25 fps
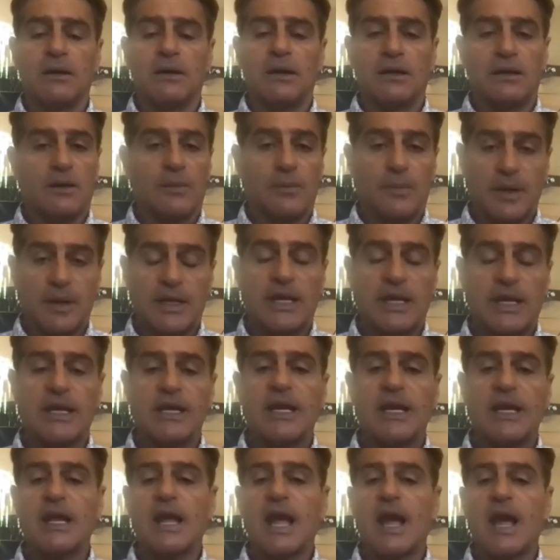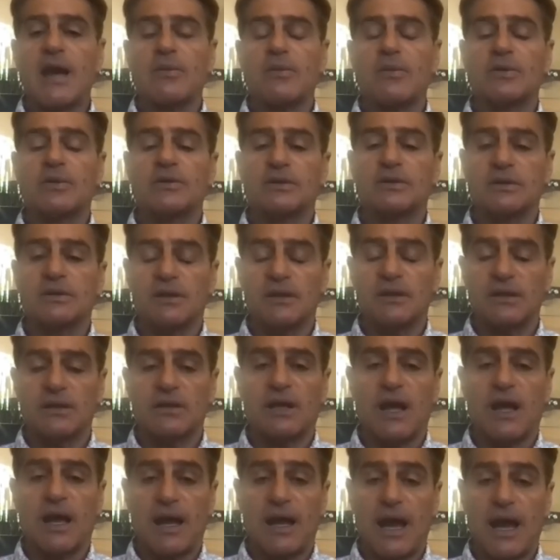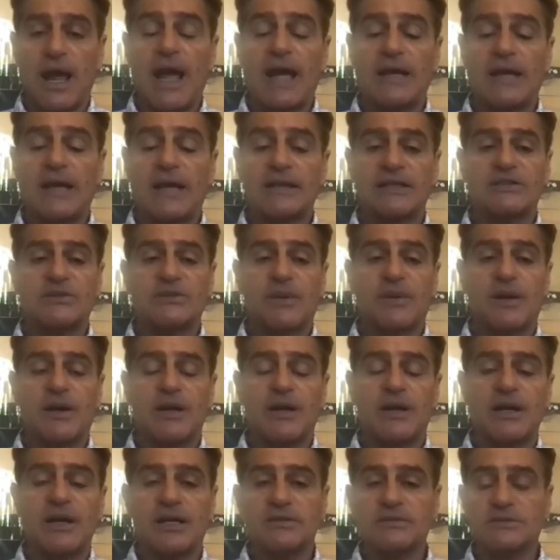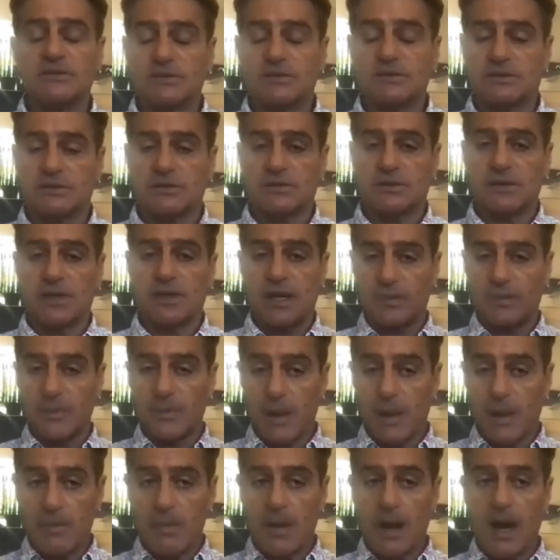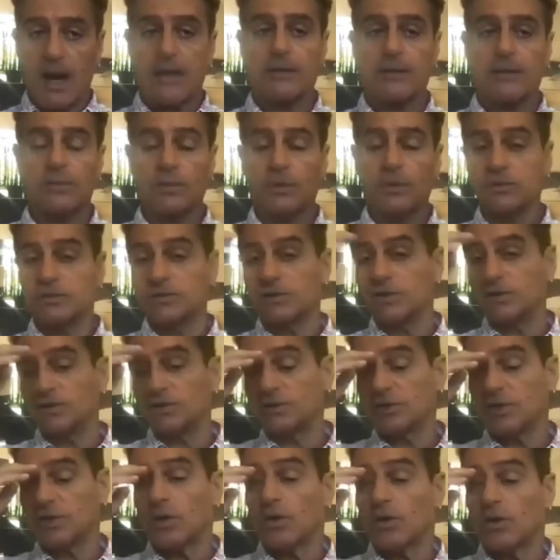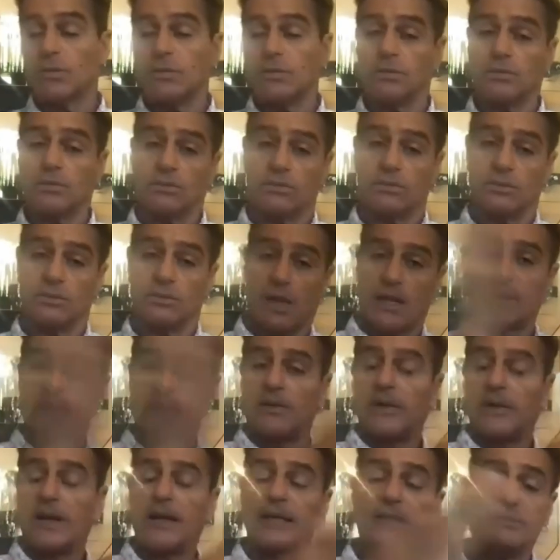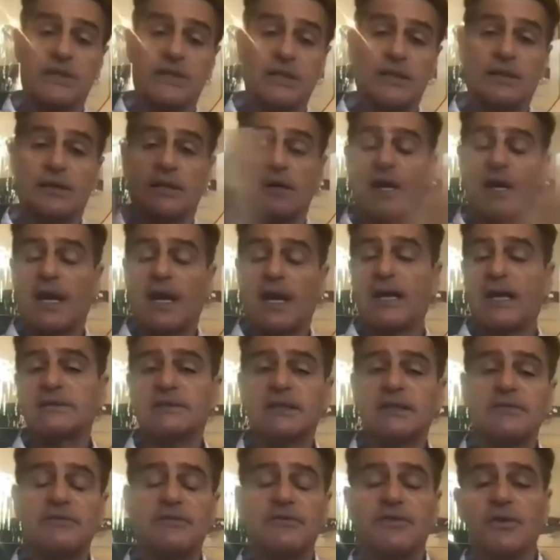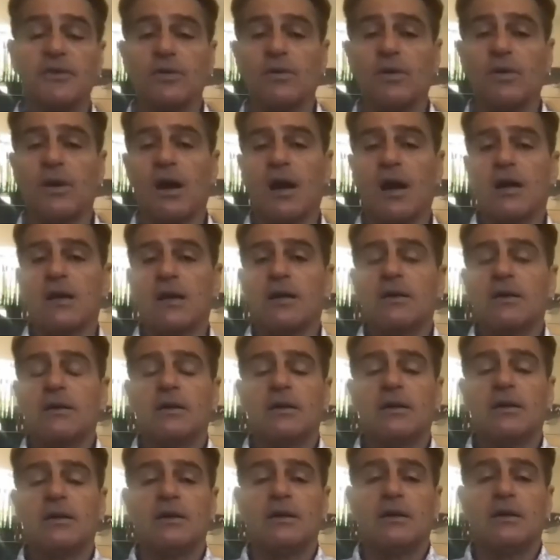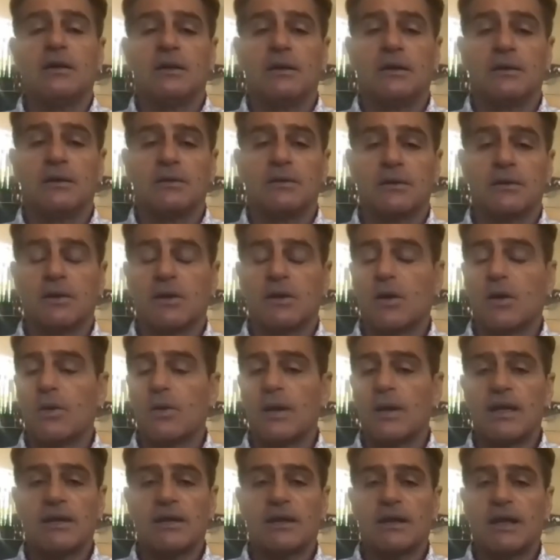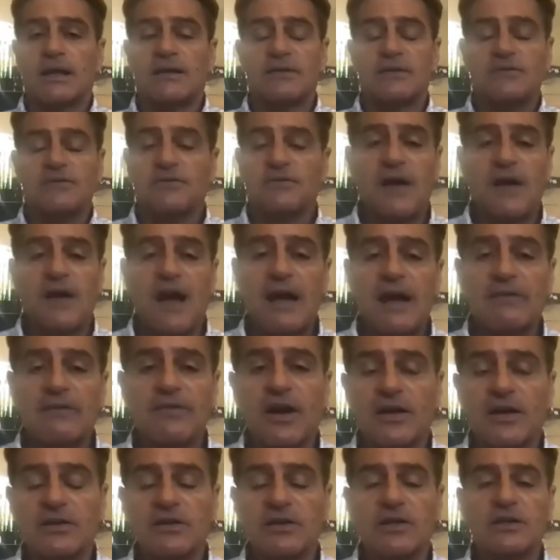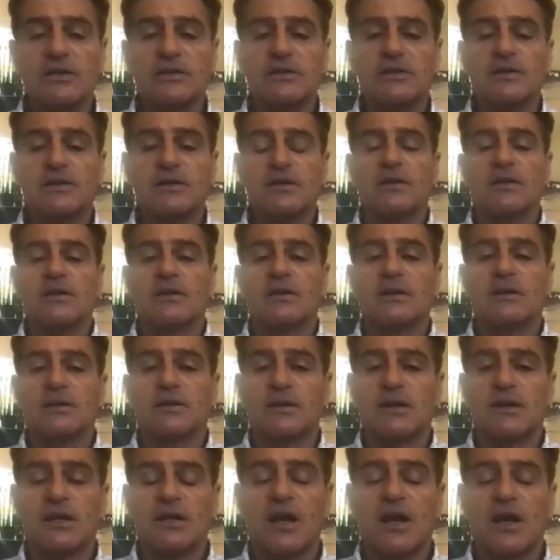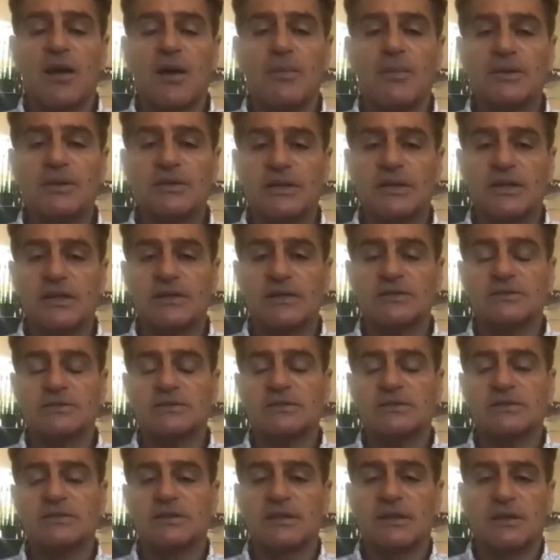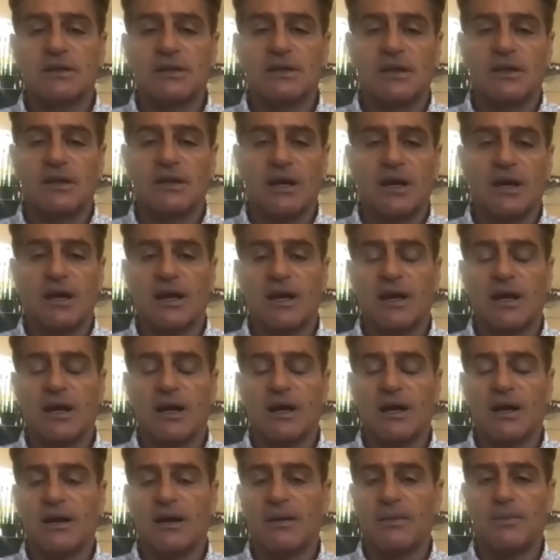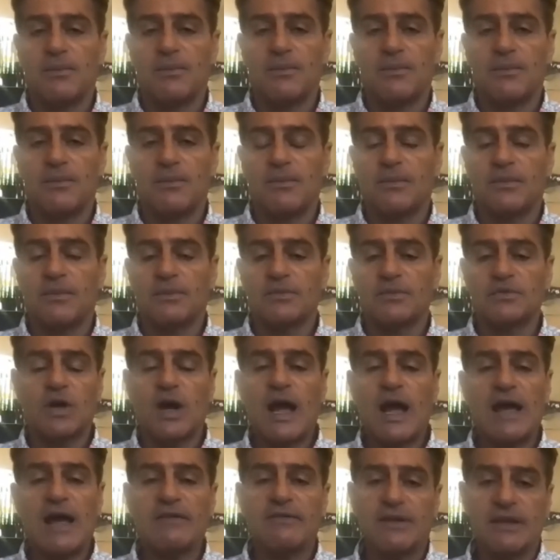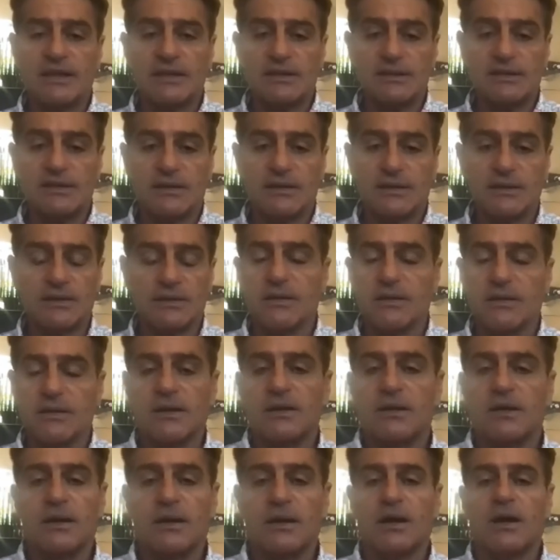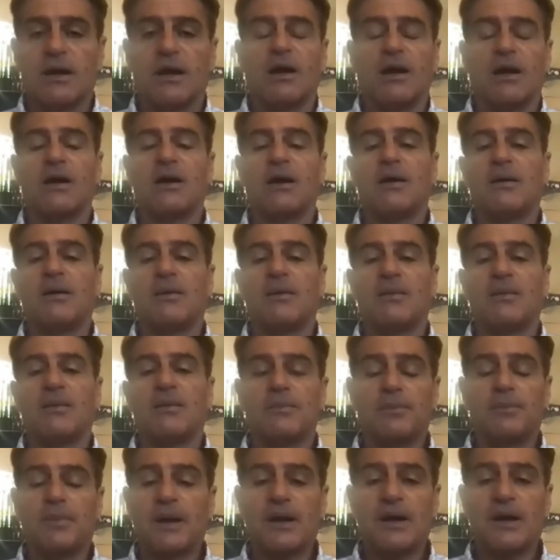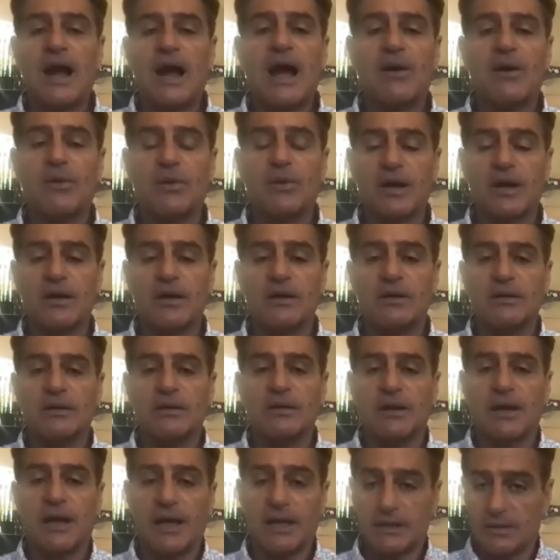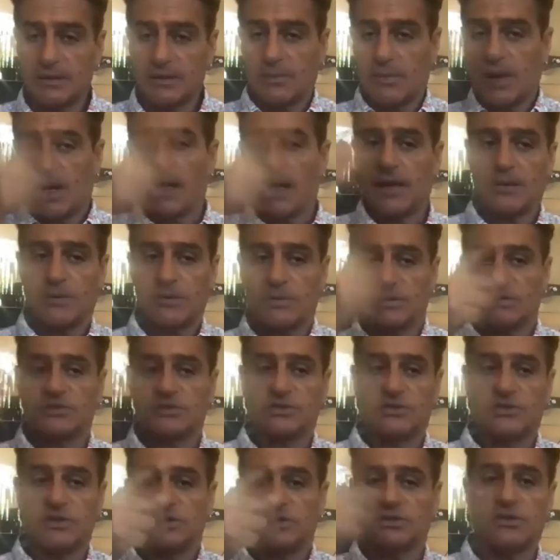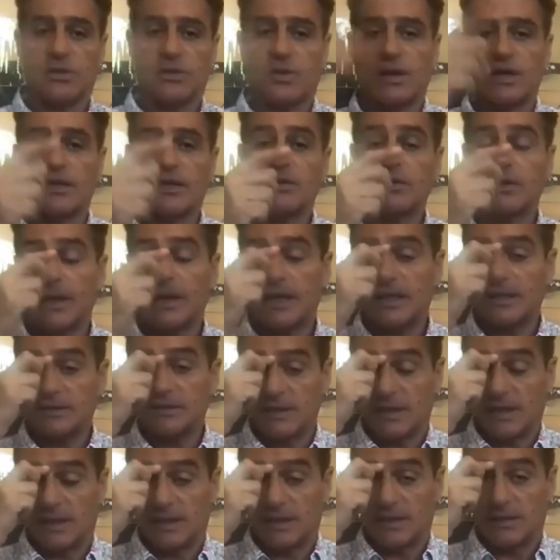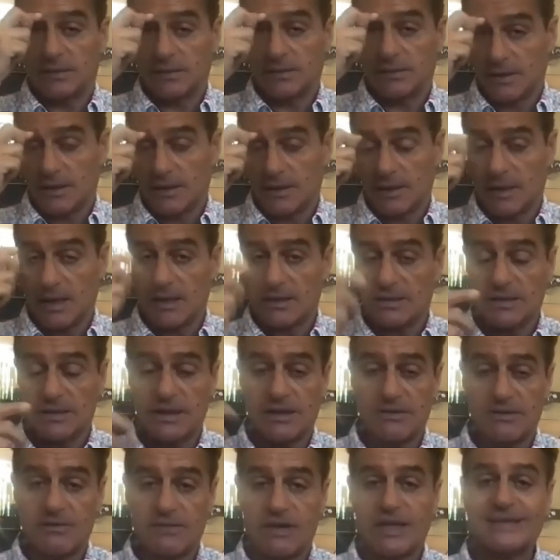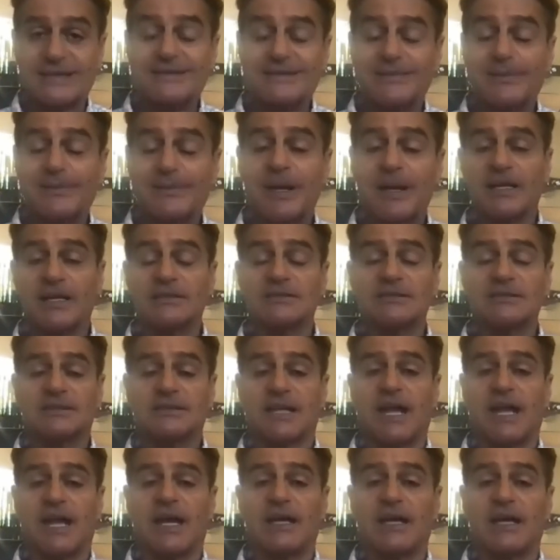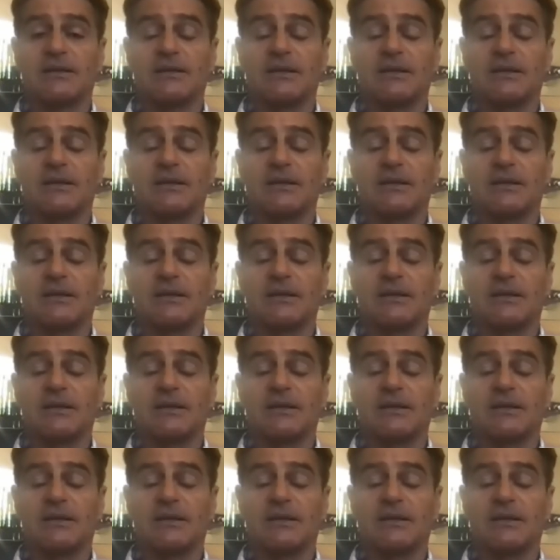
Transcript: in the beginning, I would, I had the experience, like my mind would just go like crazy, as if you are going at five hundred kilometers uh, driving uh, per hour, and the mind was just going crazy. Like I've never experienced that.